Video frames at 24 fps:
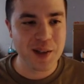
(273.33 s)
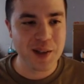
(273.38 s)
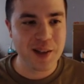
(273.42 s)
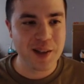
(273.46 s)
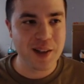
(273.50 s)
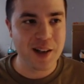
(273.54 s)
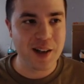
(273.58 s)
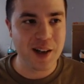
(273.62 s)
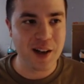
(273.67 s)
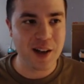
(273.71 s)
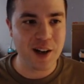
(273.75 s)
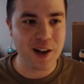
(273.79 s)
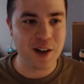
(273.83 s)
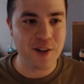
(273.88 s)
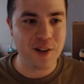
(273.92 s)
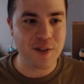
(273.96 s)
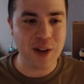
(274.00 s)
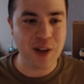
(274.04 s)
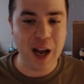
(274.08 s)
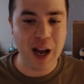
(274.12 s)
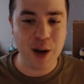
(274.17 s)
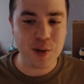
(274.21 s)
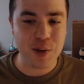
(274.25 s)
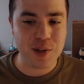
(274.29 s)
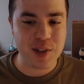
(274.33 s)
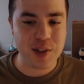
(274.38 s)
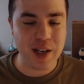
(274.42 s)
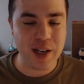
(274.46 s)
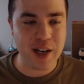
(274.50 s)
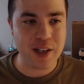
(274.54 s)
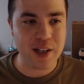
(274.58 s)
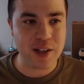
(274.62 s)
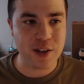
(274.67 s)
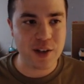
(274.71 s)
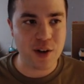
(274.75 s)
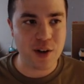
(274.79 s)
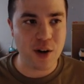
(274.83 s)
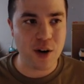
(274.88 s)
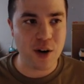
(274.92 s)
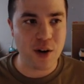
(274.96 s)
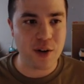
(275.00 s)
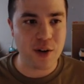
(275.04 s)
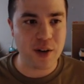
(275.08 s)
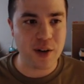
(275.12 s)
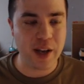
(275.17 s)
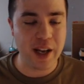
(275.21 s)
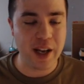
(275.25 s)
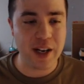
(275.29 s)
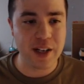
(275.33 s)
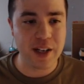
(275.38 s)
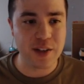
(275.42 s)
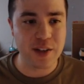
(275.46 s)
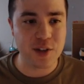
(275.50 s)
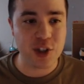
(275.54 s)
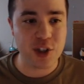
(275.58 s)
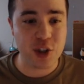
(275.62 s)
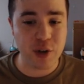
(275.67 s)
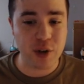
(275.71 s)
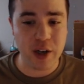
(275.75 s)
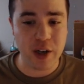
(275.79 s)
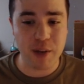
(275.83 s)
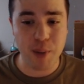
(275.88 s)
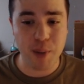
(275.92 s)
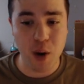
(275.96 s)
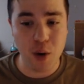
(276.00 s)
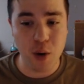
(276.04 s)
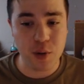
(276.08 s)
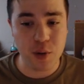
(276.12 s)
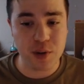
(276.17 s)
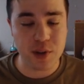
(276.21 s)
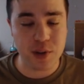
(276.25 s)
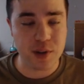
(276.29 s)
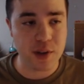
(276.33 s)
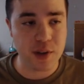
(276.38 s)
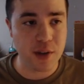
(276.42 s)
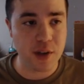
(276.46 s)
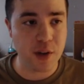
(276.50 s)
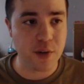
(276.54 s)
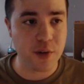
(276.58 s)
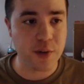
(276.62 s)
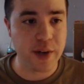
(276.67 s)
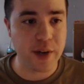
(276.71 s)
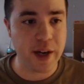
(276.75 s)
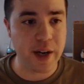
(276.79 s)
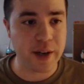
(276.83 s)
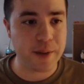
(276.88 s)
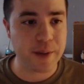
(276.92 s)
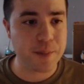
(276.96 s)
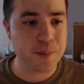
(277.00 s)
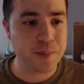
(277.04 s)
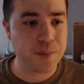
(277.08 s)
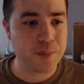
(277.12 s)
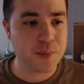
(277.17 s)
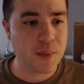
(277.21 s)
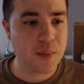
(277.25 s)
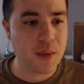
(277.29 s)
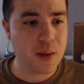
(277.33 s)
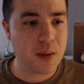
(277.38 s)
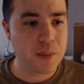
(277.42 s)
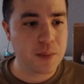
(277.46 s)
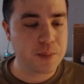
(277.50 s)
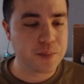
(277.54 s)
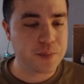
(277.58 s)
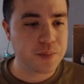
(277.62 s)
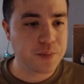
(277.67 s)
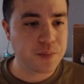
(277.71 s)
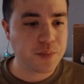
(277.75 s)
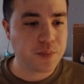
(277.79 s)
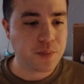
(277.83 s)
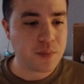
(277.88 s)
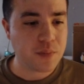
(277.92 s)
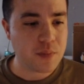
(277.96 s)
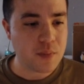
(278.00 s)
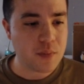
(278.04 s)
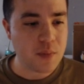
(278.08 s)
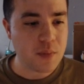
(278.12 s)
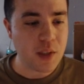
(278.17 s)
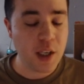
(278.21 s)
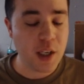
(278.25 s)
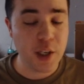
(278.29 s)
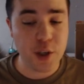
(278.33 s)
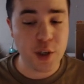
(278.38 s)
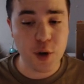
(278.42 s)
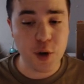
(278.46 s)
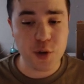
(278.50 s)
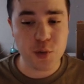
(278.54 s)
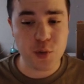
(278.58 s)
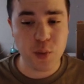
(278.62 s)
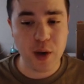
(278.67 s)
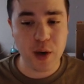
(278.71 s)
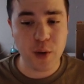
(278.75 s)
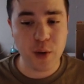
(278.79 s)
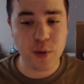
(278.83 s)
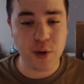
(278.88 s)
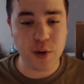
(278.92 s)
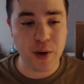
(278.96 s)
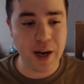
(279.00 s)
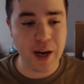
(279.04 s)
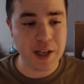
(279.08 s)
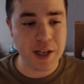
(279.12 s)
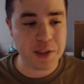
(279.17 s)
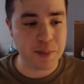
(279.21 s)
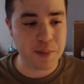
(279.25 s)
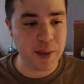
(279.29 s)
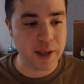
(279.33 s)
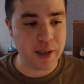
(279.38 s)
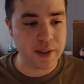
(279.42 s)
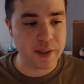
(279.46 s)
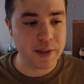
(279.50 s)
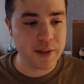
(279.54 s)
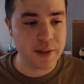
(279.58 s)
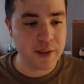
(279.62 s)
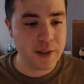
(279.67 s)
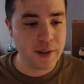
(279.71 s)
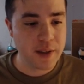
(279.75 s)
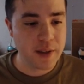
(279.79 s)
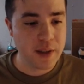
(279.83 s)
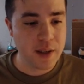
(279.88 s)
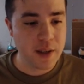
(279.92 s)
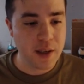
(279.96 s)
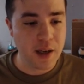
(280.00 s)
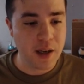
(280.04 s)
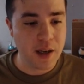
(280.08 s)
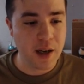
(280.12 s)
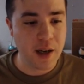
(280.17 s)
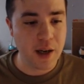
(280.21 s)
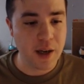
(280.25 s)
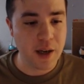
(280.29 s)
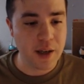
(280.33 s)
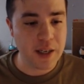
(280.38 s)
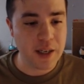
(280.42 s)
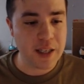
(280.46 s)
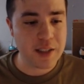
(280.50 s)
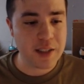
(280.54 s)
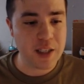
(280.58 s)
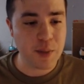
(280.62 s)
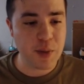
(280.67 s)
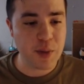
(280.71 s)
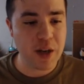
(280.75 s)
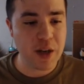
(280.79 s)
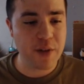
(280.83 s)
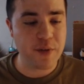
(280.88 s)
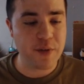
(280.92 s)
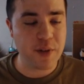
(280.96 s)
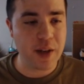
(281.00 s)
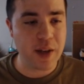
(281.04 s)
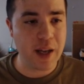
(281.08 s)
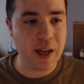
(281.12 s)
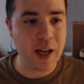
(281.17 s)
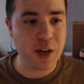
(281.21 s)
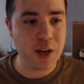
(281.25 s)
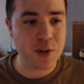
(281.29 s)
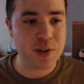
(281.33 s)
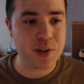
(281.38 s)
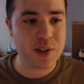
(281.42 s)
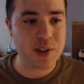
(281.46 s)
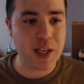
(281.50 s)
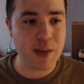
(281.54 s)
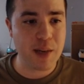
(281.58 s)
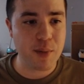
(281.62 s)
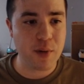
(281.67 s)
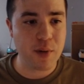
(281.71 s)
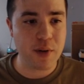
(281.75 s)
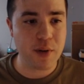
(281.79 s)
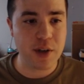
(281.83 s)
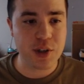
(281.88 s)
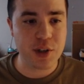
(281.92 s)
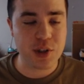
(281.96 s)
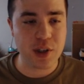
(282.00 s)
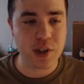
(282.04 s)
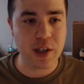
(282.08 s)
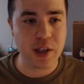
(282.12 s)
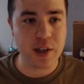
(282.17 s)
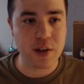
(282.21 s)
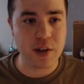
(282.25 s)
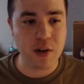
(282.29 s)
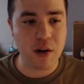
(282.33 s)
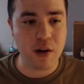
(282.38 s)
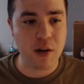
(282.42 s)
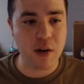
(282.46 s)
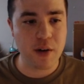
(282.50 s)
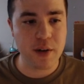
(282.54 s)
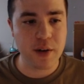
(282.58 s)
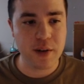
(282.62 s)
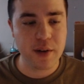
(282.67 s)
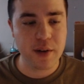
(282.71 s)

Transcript: outstanding card, and straight up hoses another deck. It goes well with our aspect. Next up we have Hell Saber, Echelon Guard.